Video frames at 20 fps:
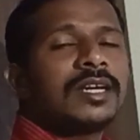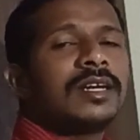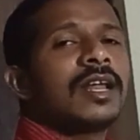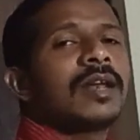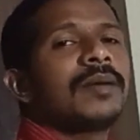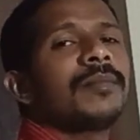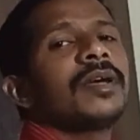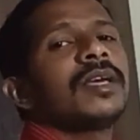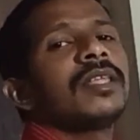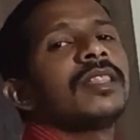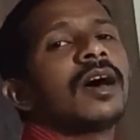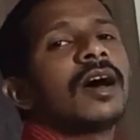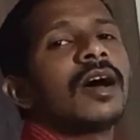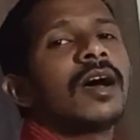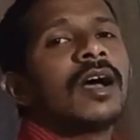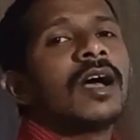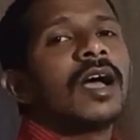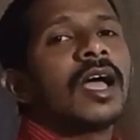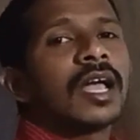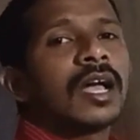done by
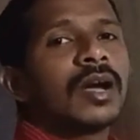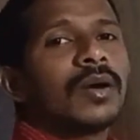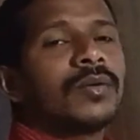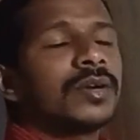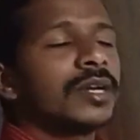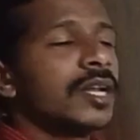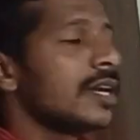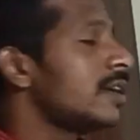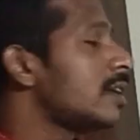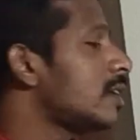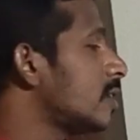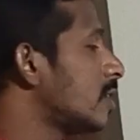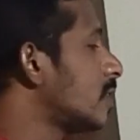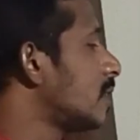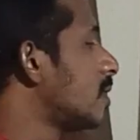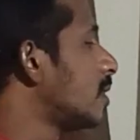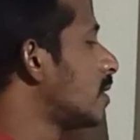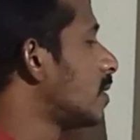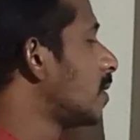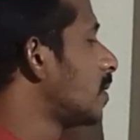the accountant,
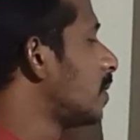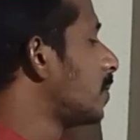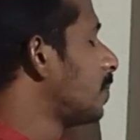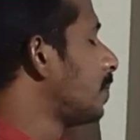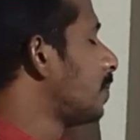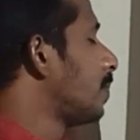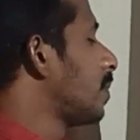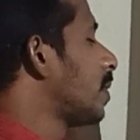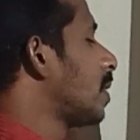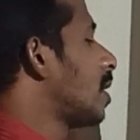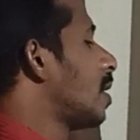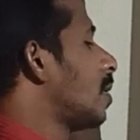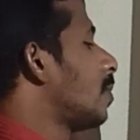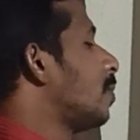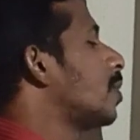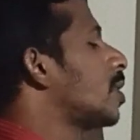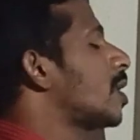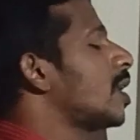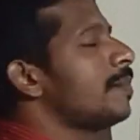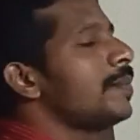
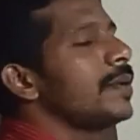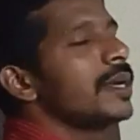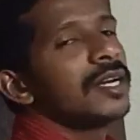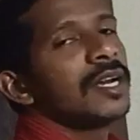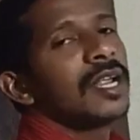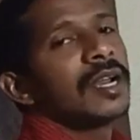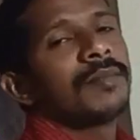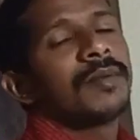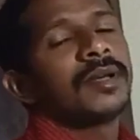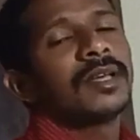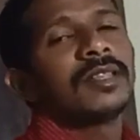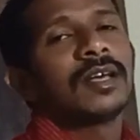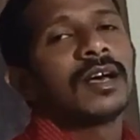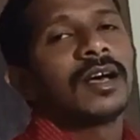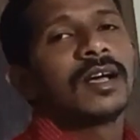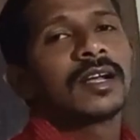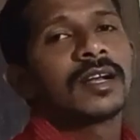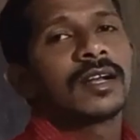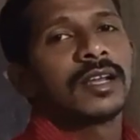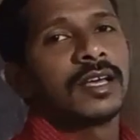bookkeeping done by
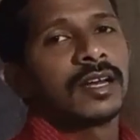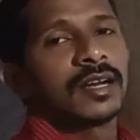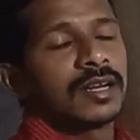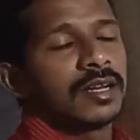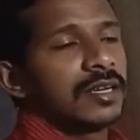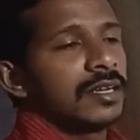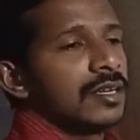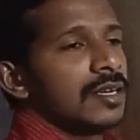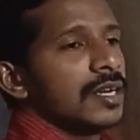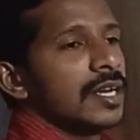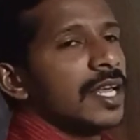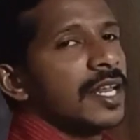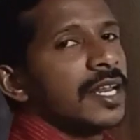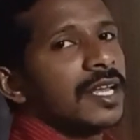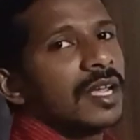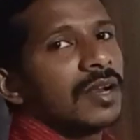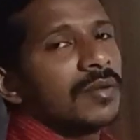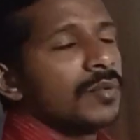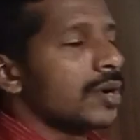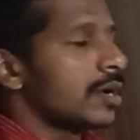the clerk,
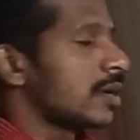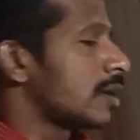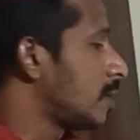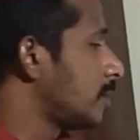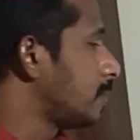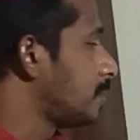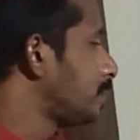clerical work.